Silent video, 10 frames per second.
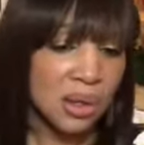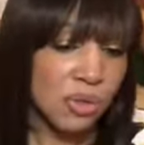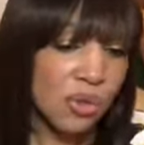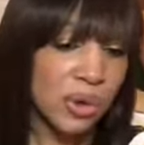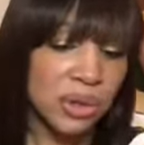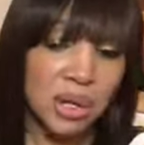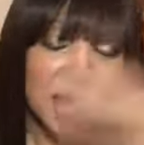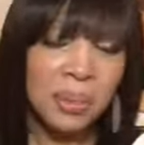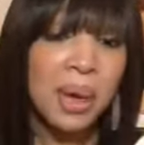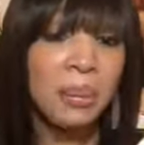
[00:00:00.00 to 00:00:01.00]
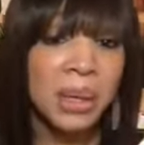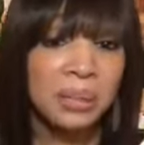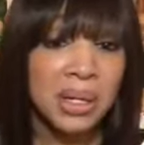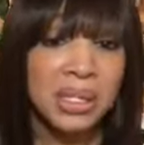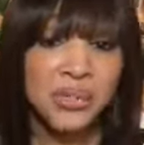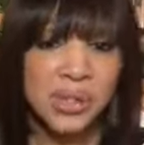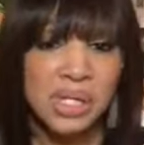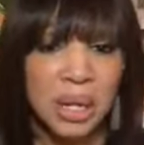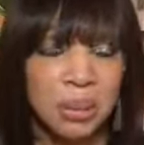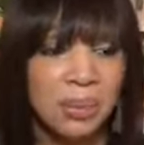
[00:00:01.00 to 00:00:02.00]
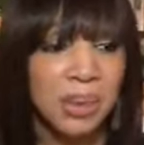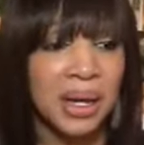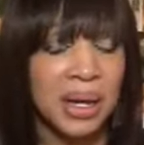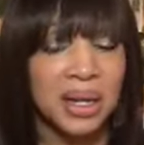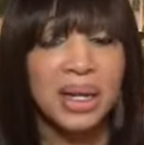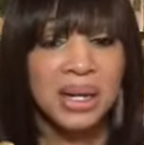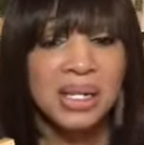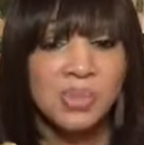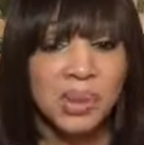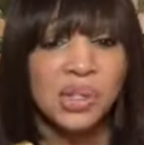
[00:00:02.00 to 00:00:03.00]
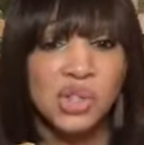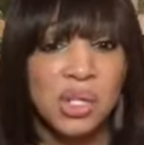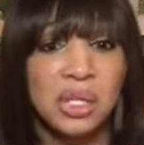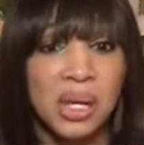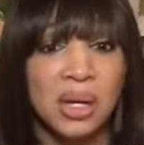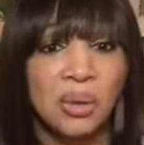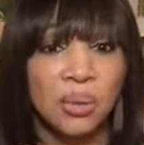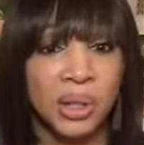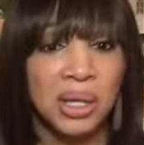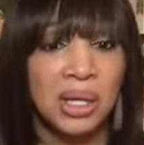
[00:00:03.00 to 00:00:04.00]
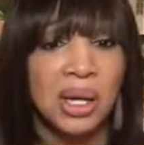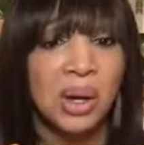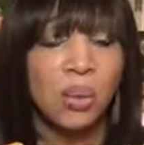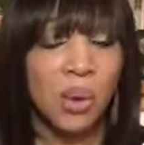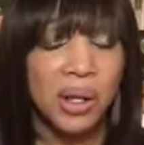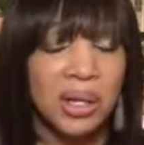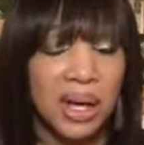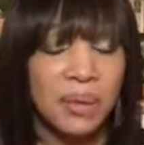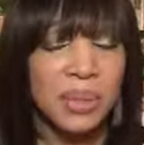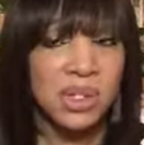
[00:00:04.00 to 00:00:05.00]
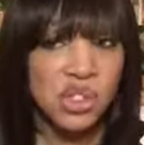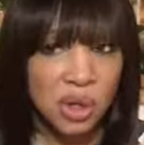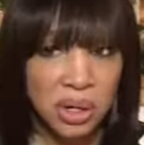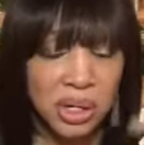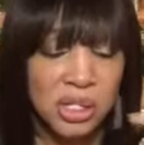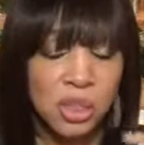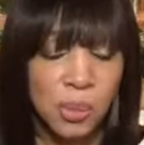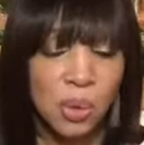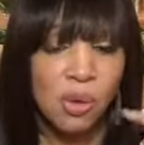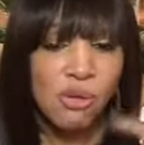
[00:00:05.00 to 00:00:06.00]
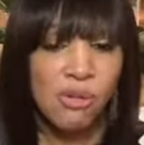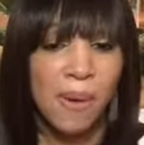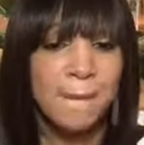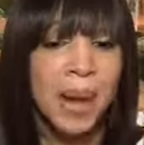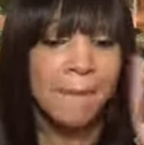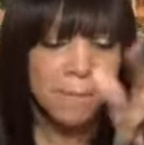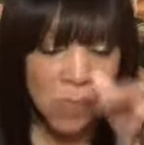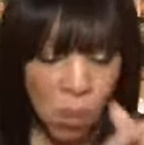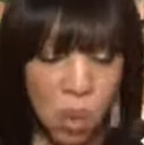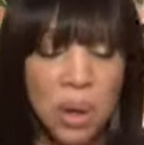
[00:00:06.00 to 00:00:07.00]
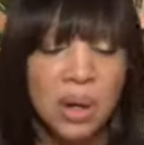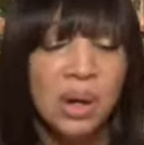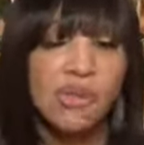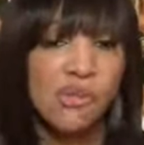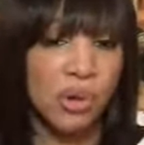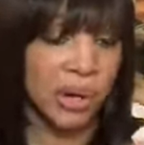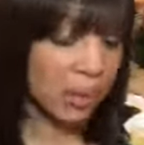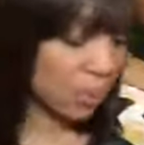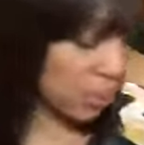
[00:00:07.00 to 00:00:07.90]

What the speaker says: for the upcoming months for summer, but it has been just like really one that I've been starting to pull from more for April.